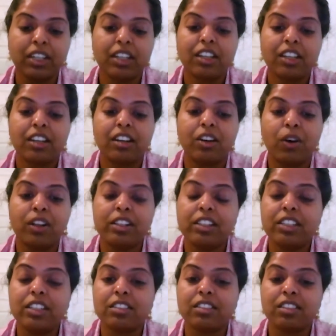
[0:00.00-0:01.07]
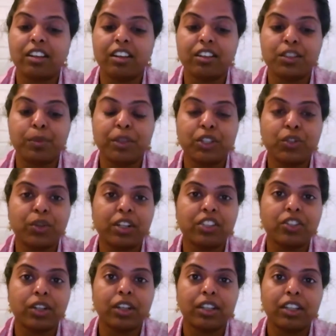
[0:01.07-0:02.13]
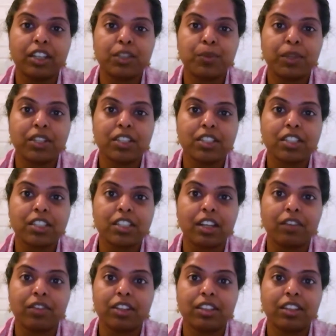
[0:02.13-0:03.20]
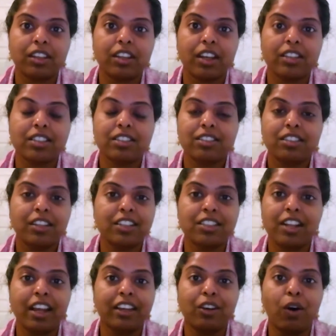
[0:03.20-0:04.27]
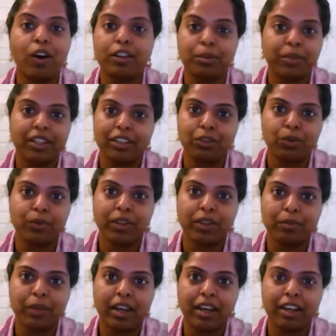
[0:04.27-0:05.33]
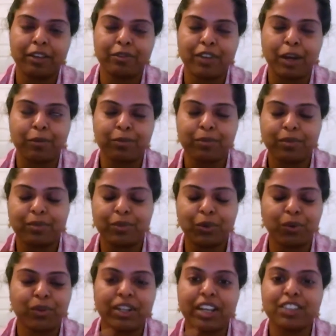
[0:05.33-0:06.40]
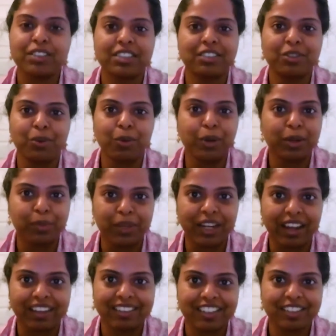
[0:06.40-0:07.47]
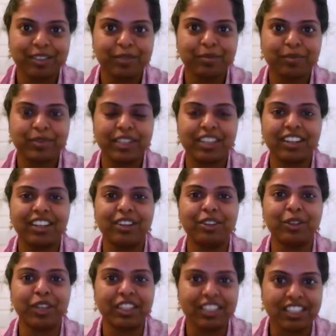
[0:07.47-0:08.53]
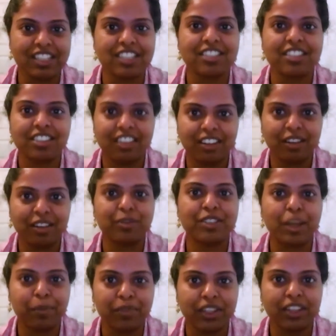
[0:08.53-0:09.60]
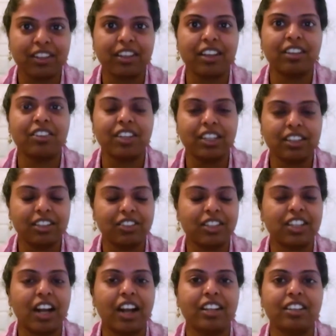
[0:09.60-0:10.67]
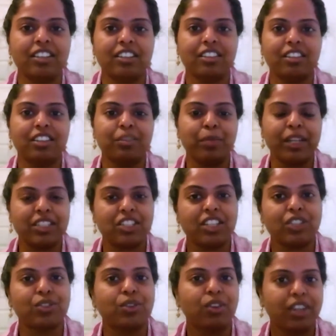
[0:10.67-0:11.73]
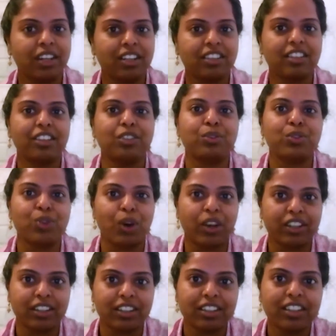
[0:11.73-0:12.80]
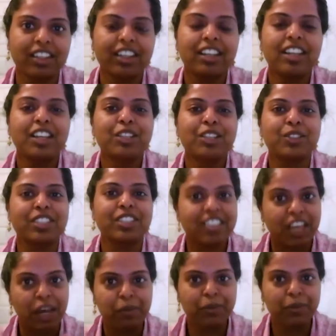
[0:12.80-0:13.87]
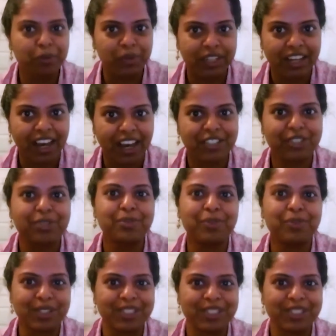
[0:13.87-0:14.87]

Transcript: all these uh, spiritual journey experiences and everything and it's like automating. no one i have come no one has told me like uh, okay this is uh, something re- regarding uh, meditation or anything you join it so this came to me i just was